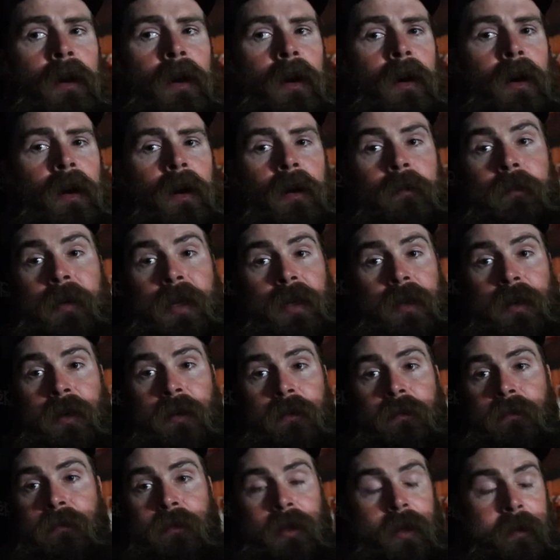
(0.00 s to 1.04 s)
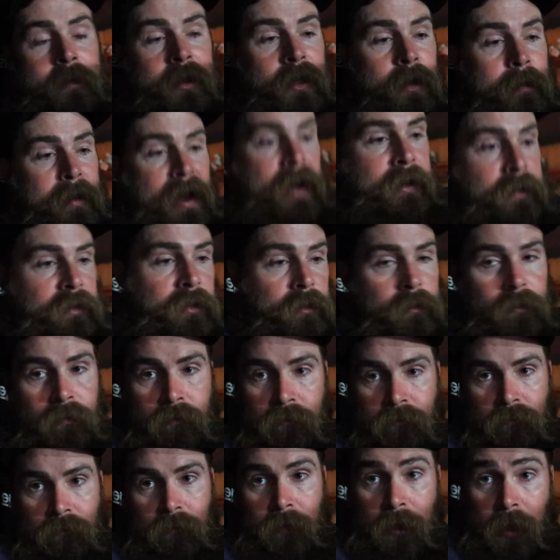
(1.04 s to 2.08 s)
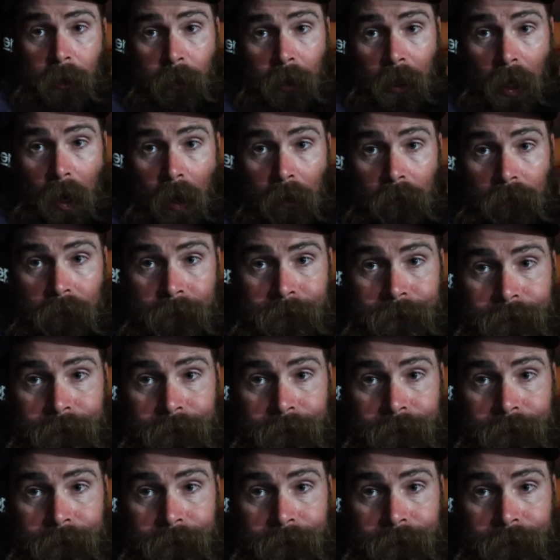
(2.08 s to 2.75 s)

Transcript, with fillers: Um, and let me get back to you. Here we go.